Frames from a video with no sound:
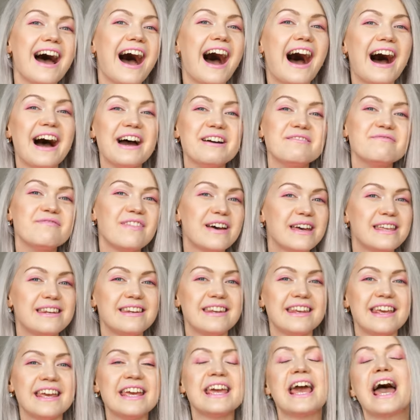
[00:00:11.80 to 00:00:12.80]
I'm
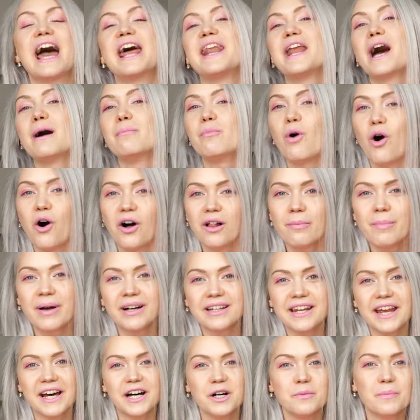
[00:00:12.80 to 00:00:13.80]
Vendy and I'm all
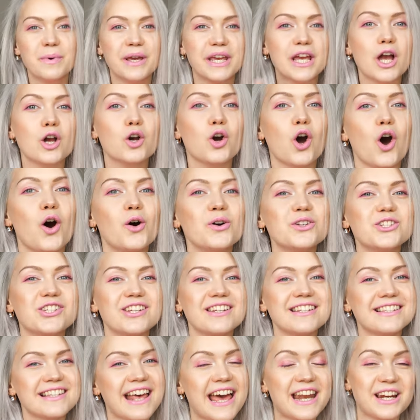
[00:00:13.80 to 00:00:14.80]
about helping
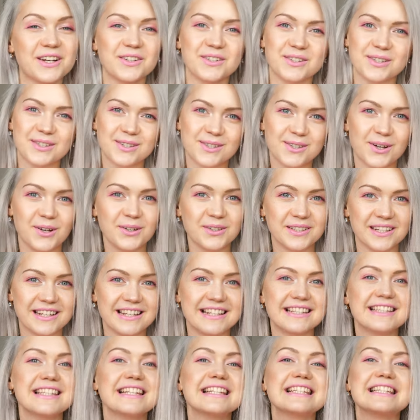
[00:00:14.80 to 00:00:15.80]
coaches and
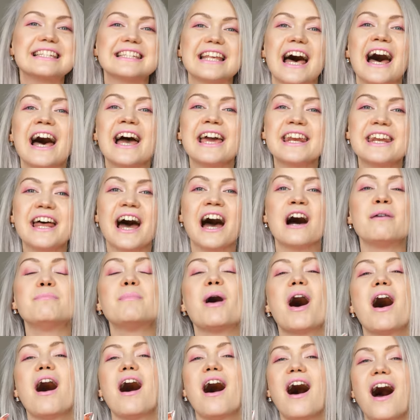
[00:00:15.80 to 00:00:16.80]
consultants sign up
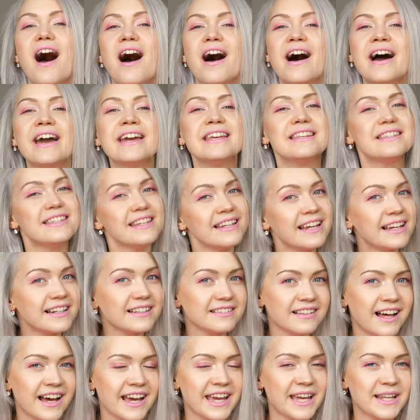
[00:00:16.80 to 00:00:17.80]
high-ticket
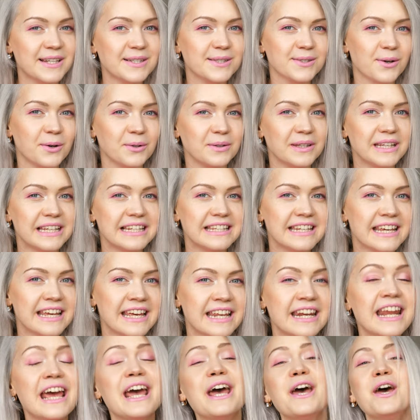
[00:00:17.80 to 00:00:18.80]
clients on
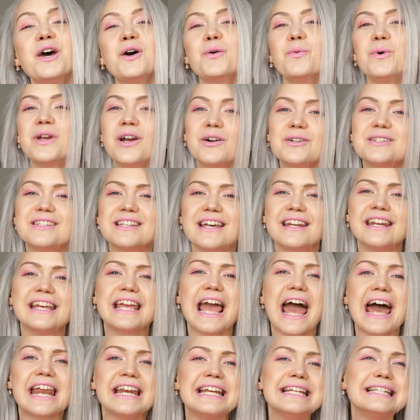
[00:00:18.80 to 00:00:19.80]
LinkedIn without sending
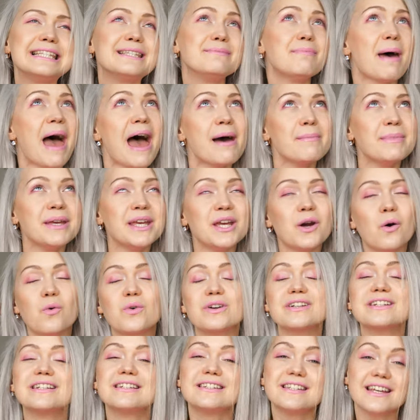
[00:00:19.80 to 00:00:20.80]
any spammy
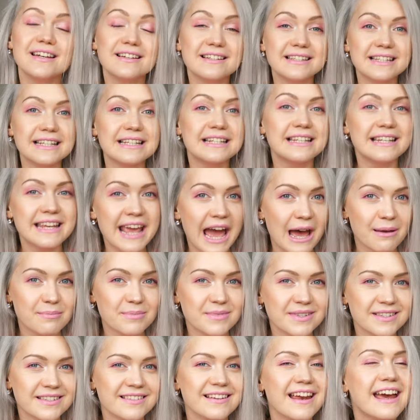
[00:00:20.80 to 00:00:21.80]
or salesy
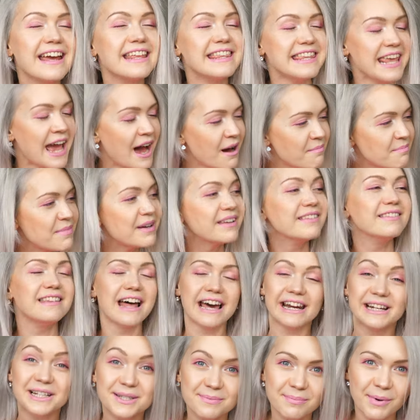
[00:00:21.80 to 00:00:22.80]
DMs. And yep,
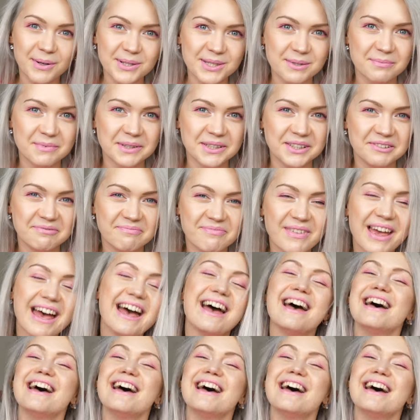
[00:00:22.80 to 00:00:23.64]
that is possible.